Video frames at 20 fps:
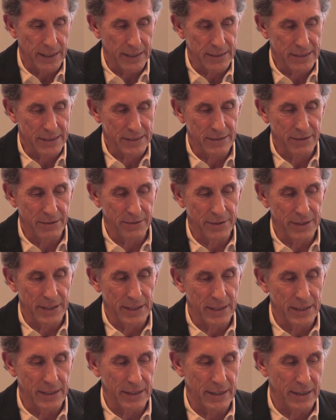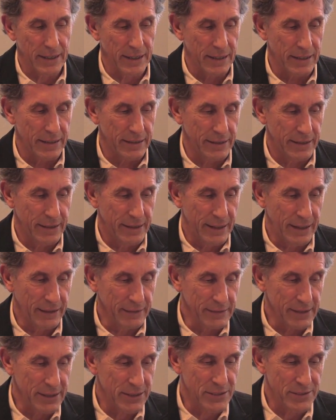so the
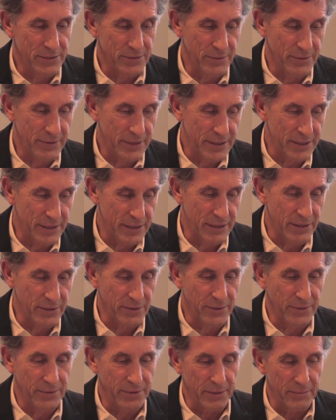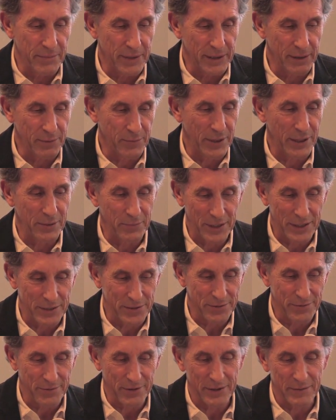eldest daughter did law, the middle one went
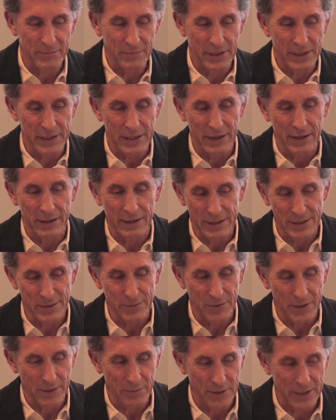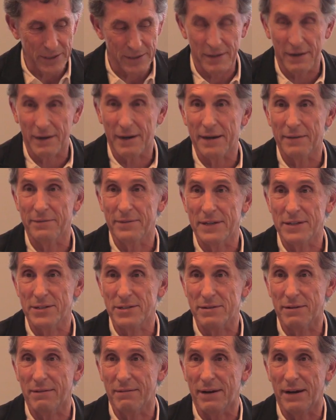to Rotman, the youngest one went to Ivy,
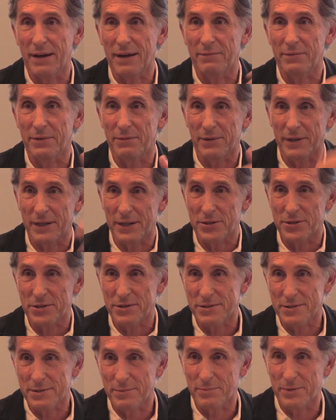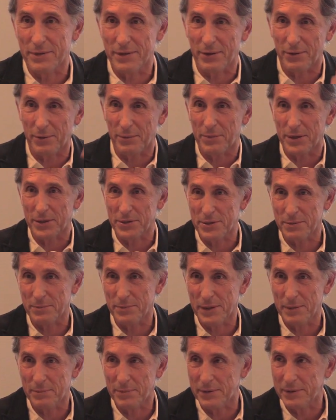so I have a relationship with a whole bunch of
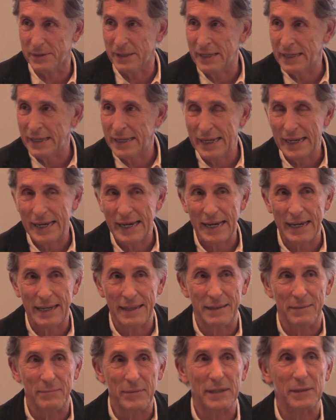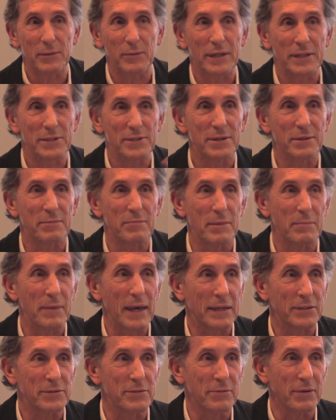people. And the middle one took me
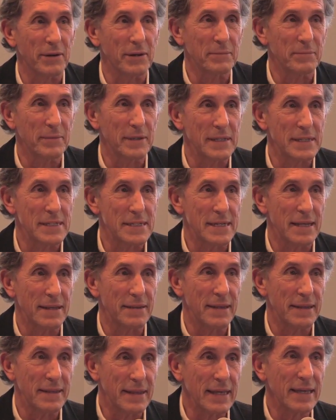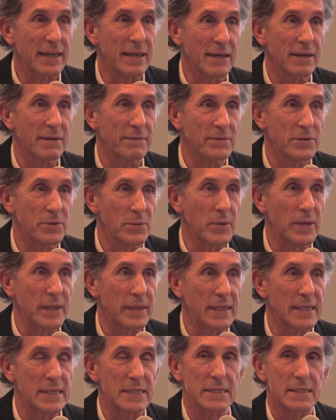back to Rotman and said, they're thinking of
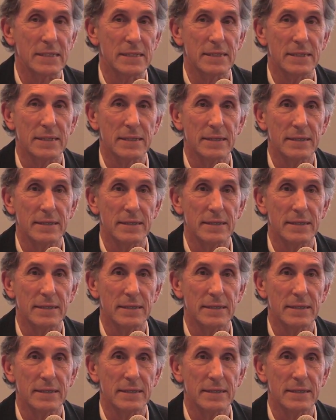doing this